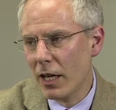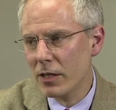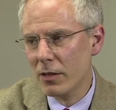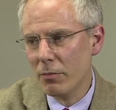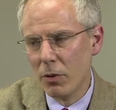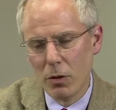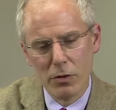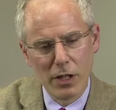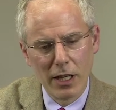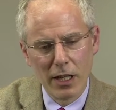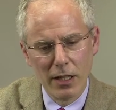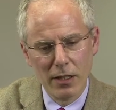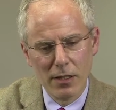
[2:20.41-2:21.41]
I suppose
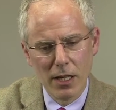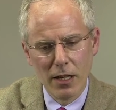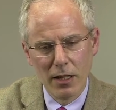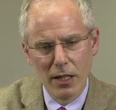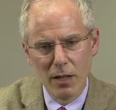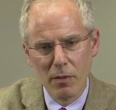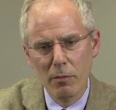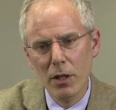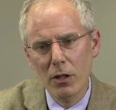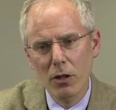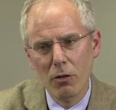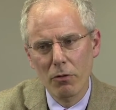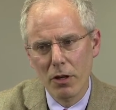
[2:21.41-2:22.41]
I can say that I'm a
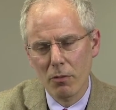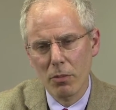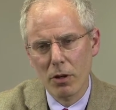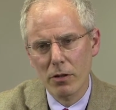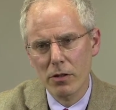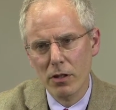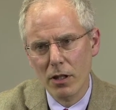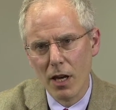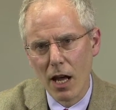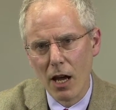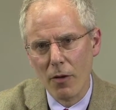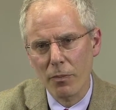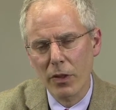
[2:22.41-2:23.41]
mid-career person
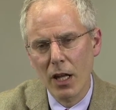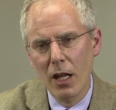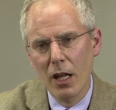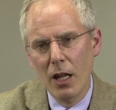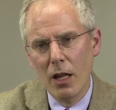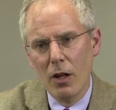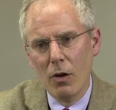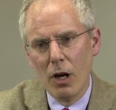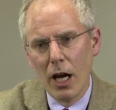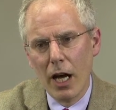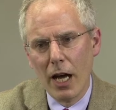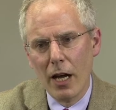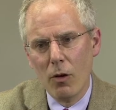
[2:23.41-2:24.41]

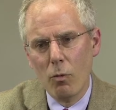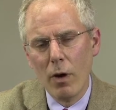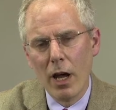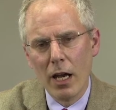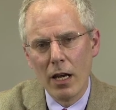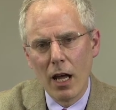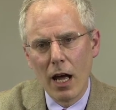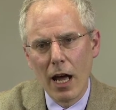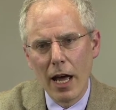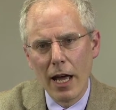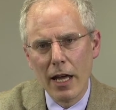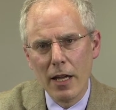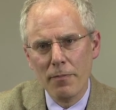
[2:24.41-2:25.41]
now. When
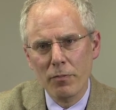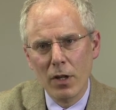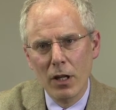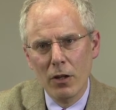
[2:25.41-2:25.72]
I